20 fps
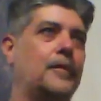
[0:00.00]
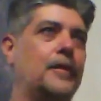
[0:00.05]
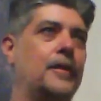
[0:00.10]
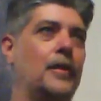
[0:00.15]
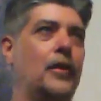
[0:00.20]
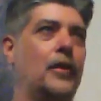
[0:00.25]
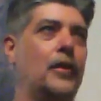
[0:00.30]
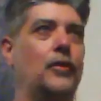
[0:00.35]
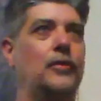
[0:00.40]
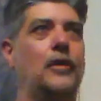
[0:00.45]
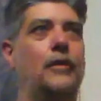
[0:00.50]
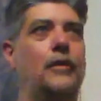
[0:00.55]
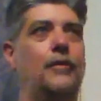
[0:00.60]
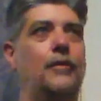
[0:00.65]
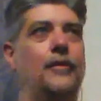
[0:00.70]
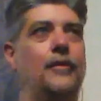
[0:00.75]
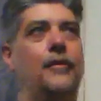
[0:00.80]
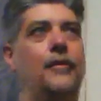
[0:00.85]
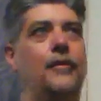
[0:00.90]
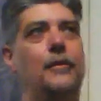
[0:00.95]

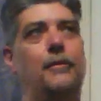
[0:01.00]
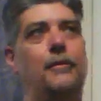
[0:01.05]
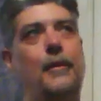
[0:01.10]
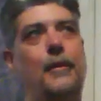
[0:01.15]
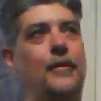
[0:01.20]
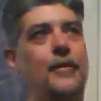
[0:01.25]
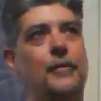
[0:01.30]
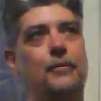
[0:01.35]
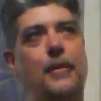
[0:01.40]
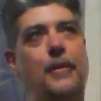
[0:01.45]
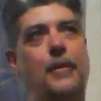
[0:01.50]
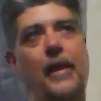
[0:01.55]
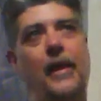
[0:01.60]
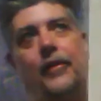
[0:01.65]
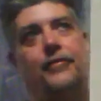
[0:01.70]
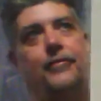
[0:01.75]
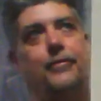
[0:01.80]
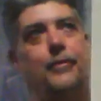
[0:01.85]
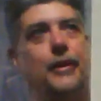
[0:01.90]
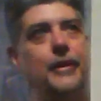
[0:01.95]
the
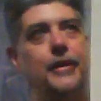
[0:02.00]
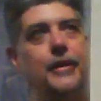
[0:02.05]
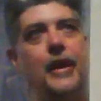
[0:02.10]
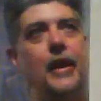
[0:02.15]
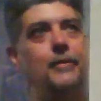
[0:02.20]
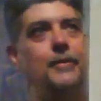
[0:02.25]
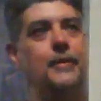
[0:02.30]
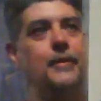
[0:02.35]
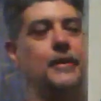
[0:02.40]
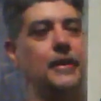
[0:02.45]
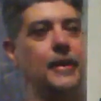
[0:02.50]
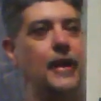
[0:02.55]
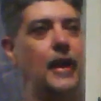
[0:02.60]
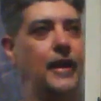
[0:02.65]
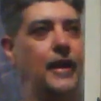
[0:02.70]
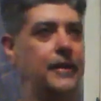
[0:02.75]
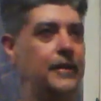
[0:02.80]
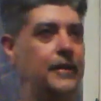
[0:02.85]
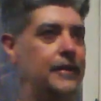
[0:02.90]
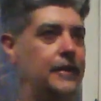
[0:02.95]
bailiff might not be in
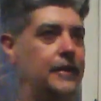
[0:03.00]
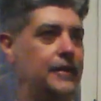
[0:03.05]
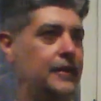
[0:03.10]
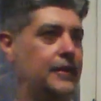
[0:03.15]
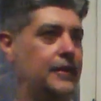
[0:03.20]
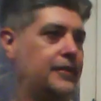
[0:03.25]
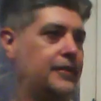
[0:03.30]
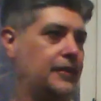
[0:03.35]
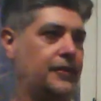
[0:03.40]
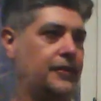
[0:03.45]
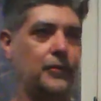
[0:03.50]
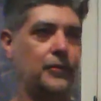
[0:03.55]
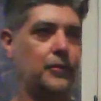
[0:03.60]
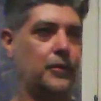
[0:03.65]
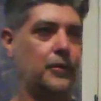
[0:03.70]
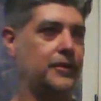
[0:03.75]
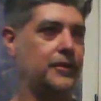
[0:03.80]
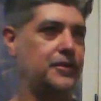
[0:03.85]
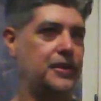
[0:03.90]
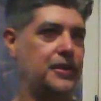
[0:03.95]
on it. He's just
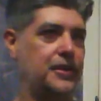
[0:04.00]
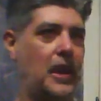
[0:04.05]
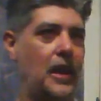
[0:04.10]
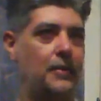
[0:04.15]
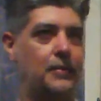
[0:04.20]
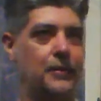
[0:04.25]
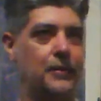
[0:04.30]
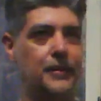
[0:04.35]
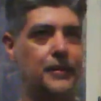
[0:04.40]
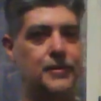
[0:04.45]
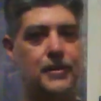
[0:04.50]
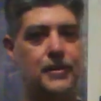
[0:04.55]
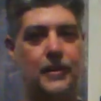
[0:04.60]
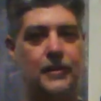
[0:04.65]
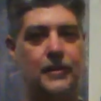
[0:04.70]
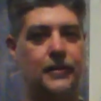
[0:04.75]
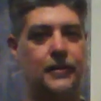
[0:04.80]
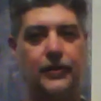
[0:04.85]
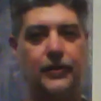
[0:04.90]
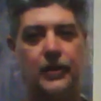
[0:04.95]
doing his job, but the
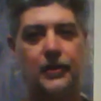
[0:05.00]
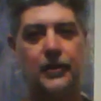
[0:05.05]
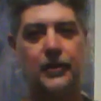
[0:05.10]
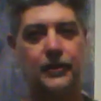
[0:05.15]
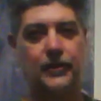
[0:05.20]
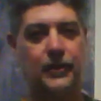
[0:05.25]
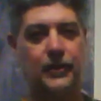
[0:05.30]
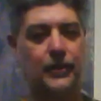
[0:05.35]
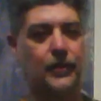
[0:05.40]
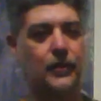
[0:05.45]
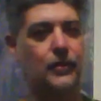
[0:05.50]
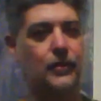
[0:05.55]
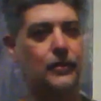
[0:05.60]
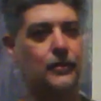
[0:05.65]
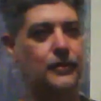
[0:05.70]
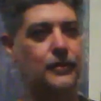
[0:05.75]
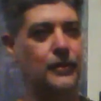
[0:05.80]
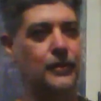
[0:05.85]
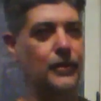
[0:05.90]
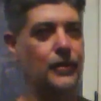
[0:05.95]
judge is like
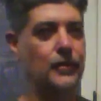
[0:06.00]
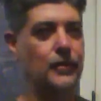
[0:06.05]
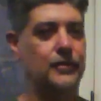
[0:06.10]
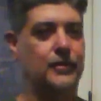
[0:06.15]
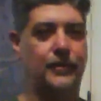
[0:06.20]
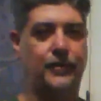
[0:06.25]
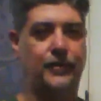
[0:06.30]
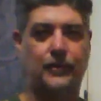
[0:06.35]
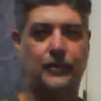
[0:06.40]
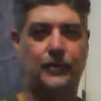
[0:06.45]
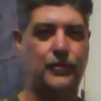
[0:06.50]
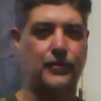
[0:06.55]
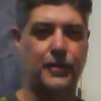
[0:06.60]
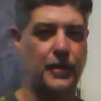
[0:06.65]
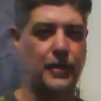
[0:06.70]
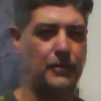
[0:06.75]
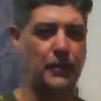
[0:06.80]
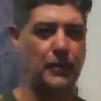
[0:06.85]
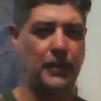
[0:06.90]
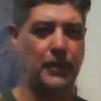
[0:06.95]
just
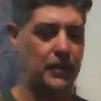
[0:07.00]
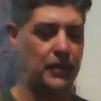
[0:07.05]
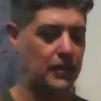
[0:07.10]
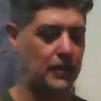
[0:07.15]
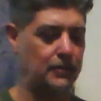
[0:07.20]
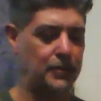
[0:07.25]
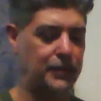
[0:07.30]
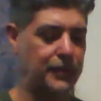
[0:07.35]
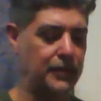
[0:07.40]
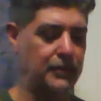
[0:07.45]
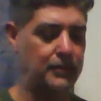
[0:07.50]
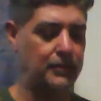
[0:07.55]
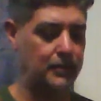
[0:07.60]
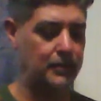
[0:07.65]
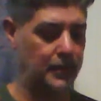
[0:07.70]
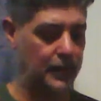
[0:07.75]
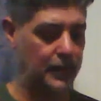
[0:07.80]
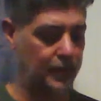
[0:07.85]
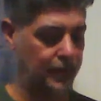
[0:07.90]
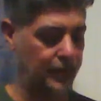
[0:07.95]
treating him like a complete
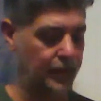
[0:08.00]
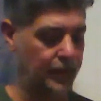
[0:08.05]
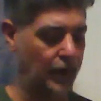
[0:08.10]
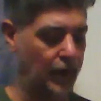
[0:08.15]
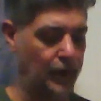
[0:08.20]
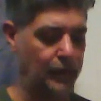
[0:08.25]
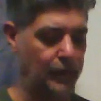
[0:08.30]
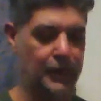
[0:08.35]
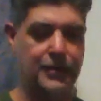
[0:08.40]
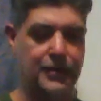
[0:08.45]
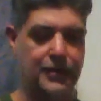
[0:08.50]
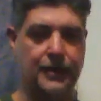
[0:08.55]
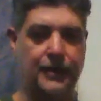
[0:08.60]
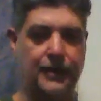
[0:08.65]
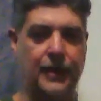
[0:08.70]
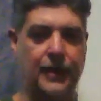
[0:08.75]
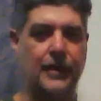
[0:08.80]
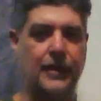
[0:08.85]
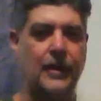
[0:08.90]
piece of garbage, and